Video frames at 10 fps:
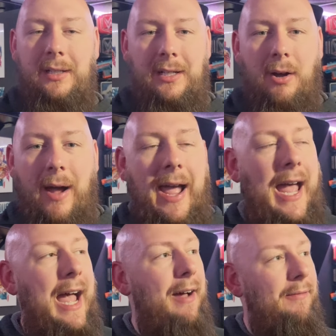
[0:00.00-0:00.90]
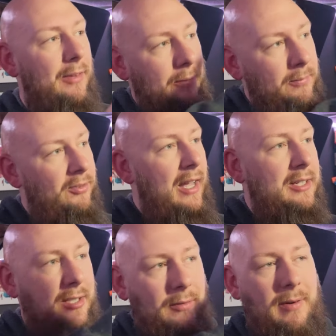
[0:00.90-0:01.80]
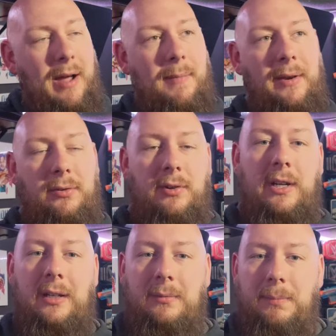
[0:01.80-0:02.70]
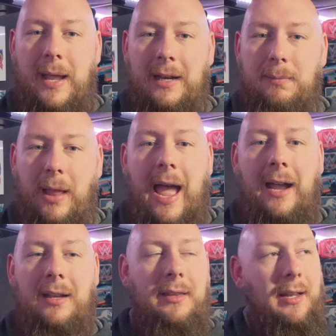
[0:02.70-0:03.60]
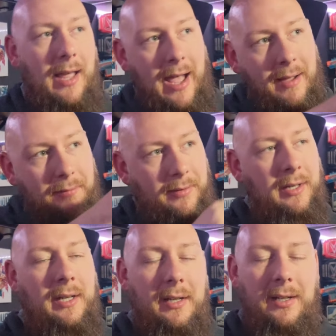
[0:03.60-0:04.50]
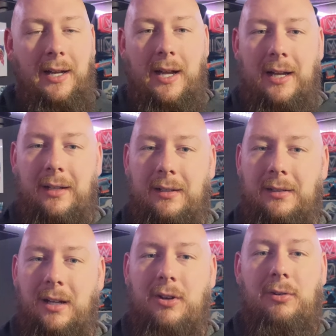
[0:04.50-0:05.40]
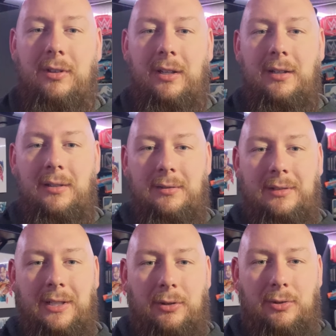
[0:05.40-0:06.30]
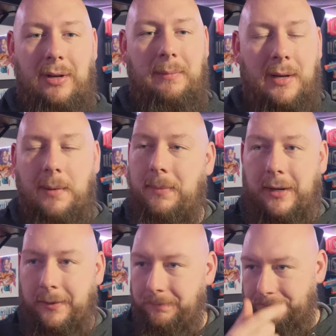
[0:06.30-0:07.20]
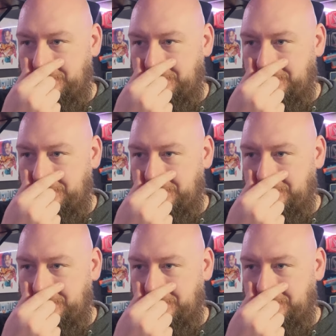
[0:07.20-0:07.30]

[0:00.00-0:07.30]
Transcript: you know, I have the section around my screen painted black and then have acoustic, you know, treatment up there.